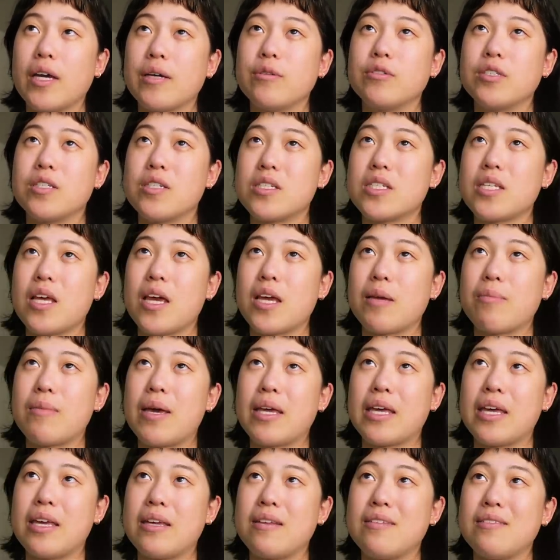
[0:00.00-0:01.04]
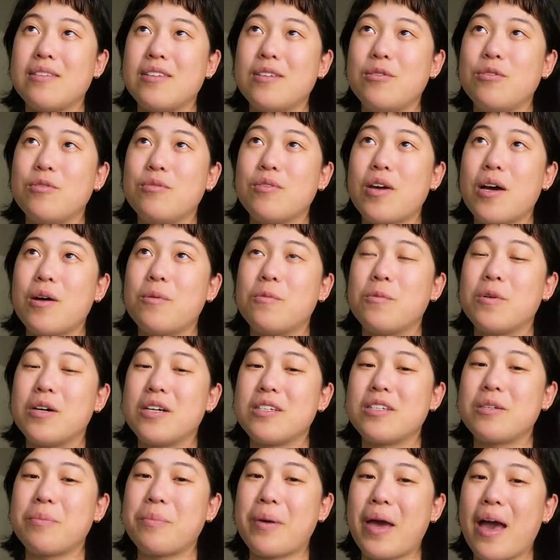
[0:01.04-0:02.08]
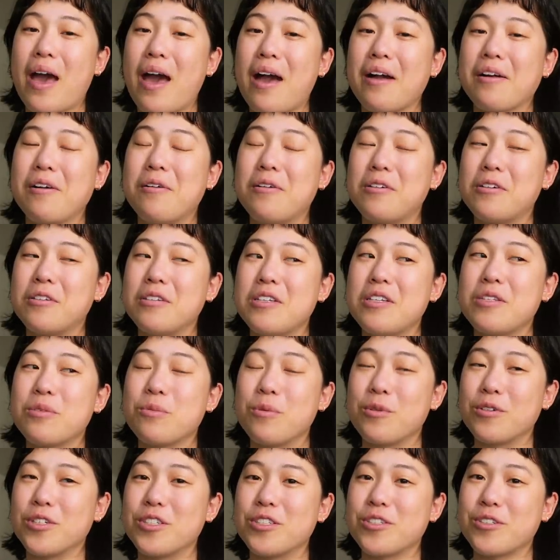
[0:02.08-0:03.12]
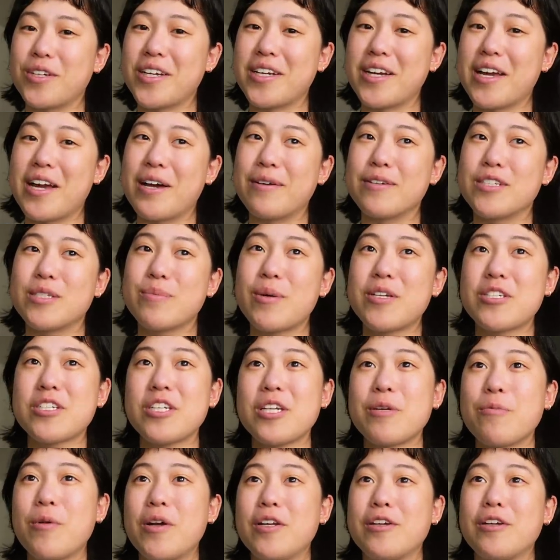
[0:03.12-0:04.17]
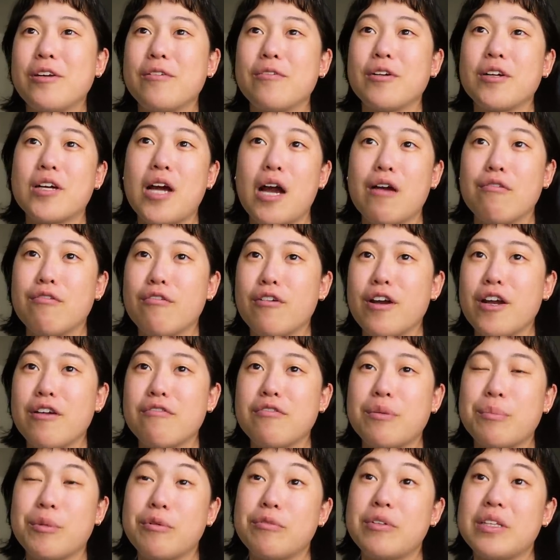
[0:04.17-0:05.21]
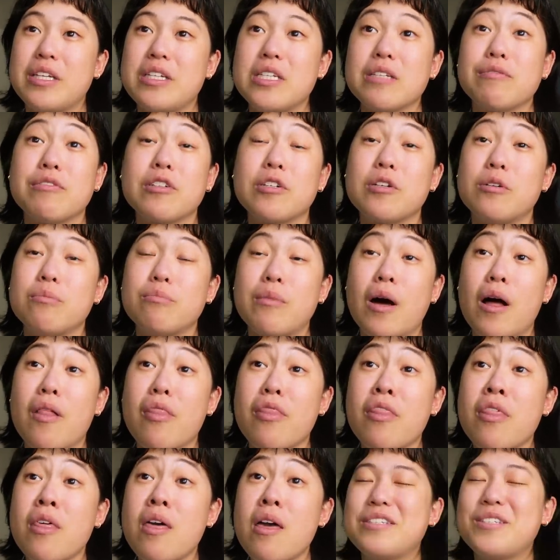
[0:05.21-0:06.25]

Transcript: I was just like, Megan, you do not want to pack all these orders right now, especially when you're recovering from a really difficult month.